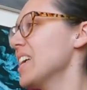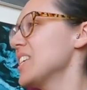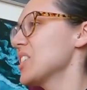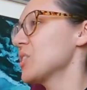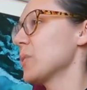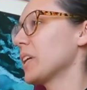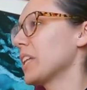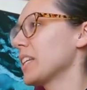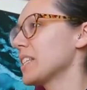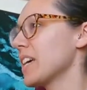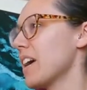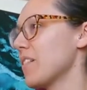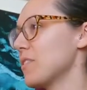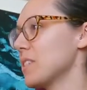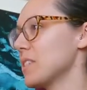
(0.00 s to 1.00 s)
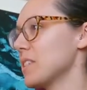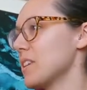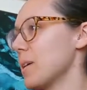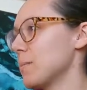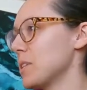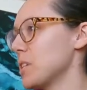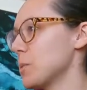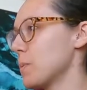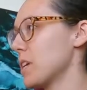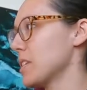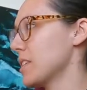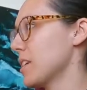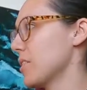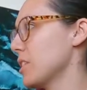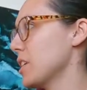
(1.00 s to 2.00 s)
So I like to have this empty
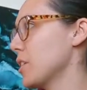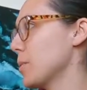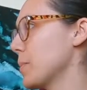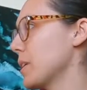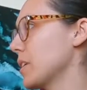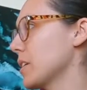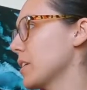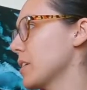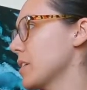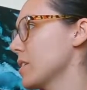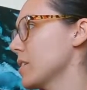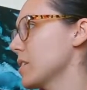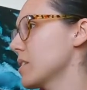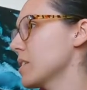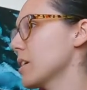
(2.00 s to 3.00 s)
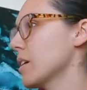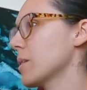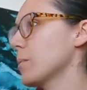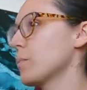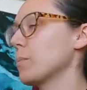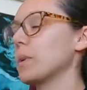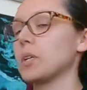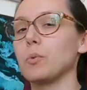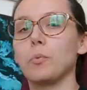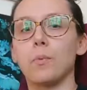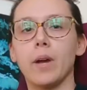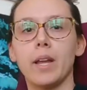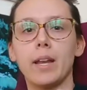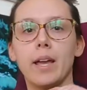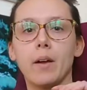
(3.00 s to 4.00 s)
space down here because I'm gonna
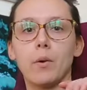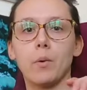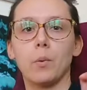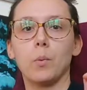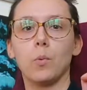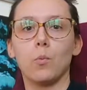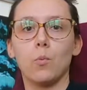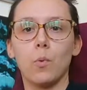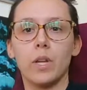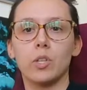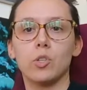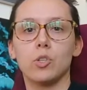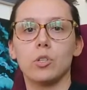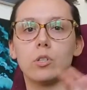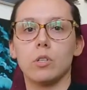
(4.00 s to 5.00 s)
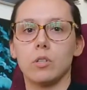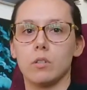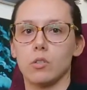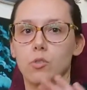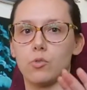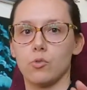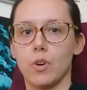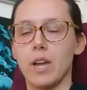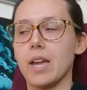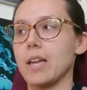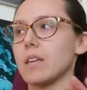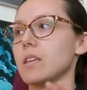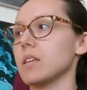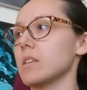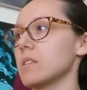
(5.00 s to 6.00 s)
write out which
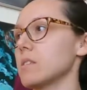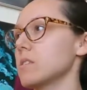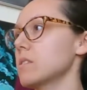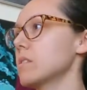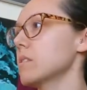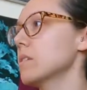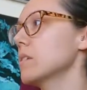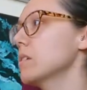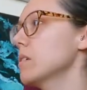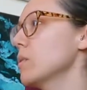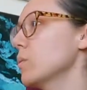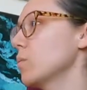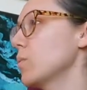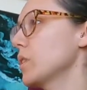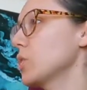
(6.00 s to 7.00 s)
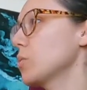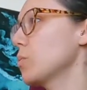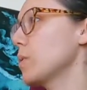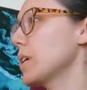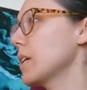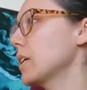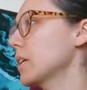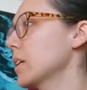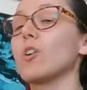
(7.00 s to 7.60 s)
tray is which week.